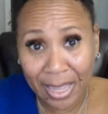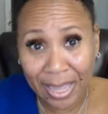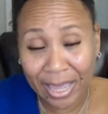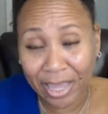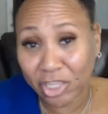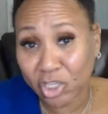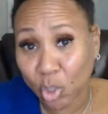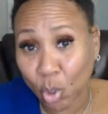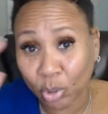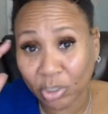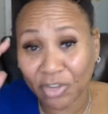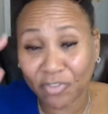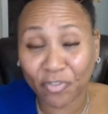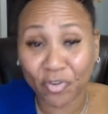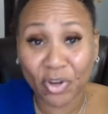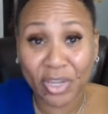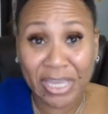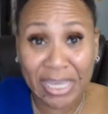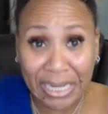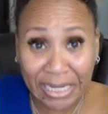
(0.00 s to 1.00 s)
and totally
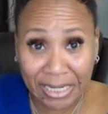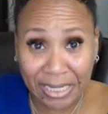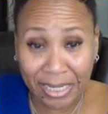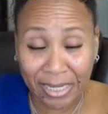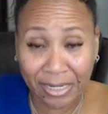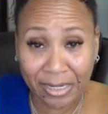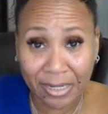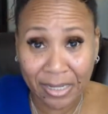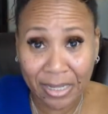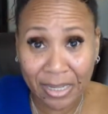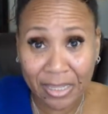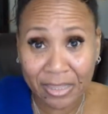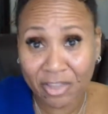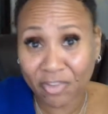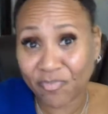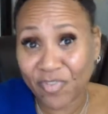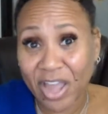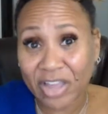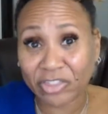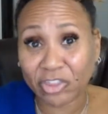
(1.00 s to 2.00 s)
forgetting the
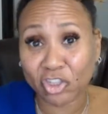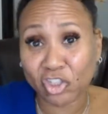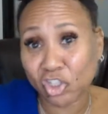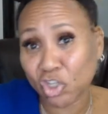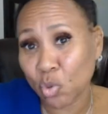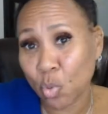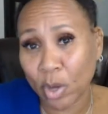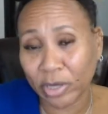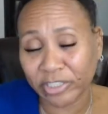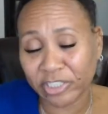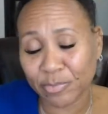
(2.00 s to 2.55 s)
fact that you wanted